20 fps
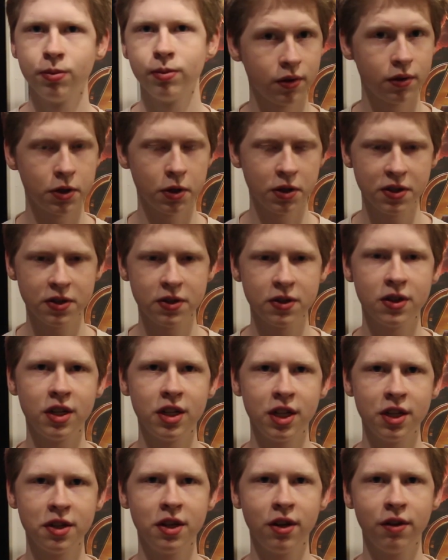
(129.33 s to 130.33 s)
So this is the
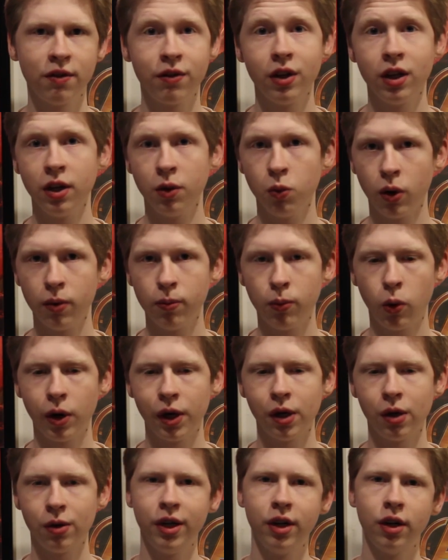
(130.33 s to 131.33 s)
Disney Infinity
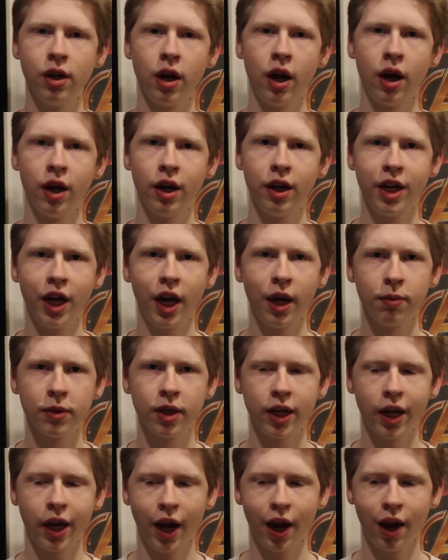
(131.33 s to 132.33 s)
1.0 game
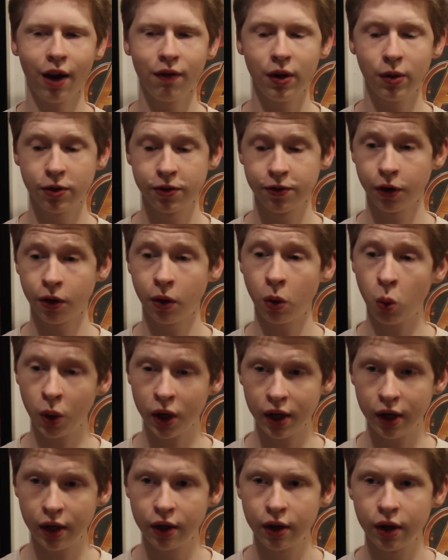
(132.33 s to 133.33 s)
that I have. It was for the
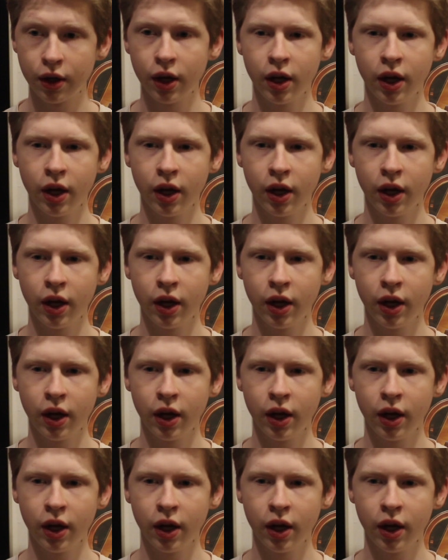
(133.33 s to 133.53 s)
Wii.